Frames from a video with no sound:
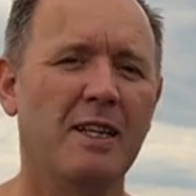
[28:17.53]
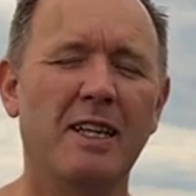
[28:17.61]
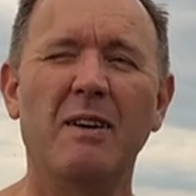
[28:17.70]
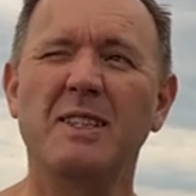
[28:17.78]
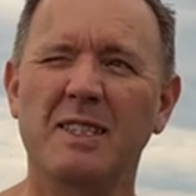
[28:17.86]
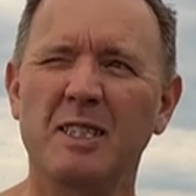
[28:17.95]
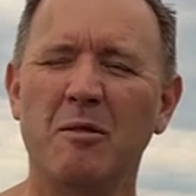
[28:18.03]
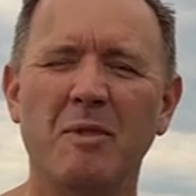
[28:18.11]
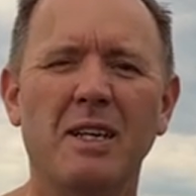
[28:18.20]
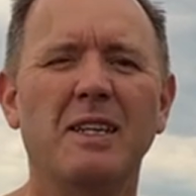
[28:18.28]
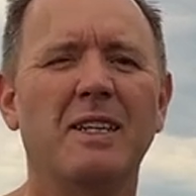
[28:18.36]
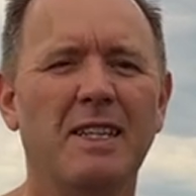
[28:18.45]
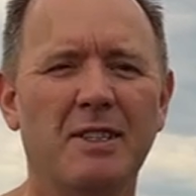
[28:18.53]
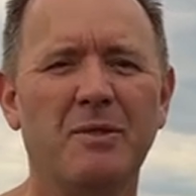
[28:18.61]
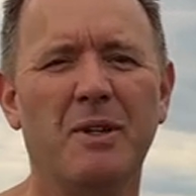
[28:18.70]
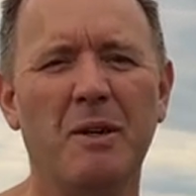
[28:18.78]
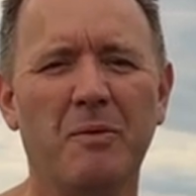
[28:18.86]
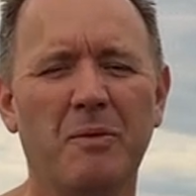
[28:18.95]
Now it's summer, it's
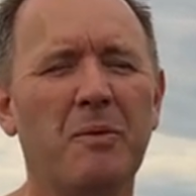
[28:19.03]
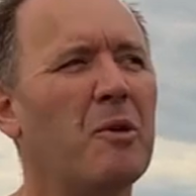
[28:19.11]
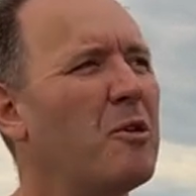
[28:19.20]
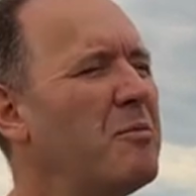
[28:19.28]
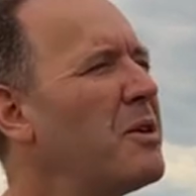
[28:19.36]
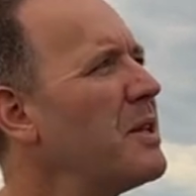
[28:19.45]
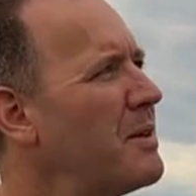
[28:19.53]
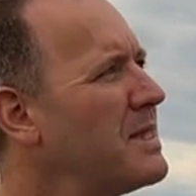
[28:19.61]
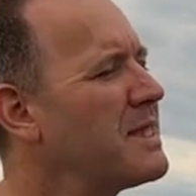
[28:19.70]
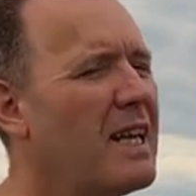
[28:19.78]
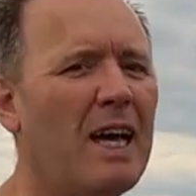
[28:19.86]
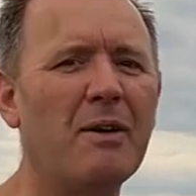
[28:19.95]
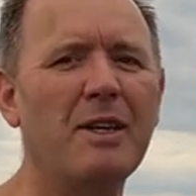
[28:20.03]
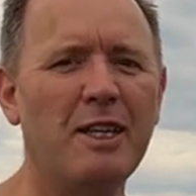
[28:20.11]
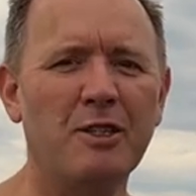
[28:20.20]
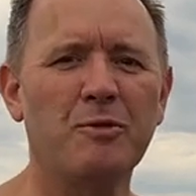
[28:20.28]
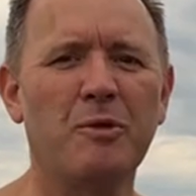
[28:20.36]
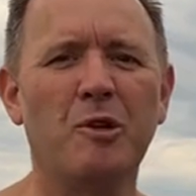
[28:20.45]
quite warm, although it's cloudy,
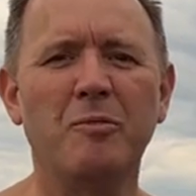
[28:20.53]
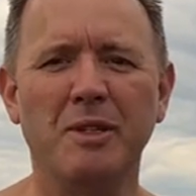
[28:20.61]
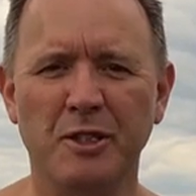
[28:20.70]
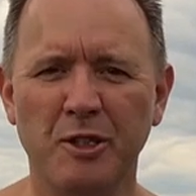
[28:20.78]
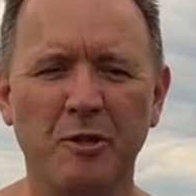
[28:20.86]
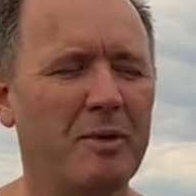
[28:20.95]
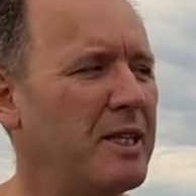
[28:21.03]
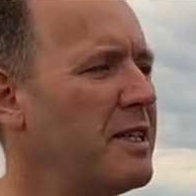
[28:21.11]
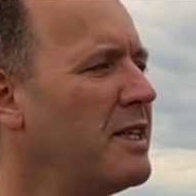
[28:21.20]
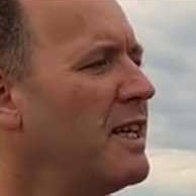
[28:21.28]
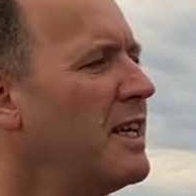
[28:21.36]
it's warm, it's humid.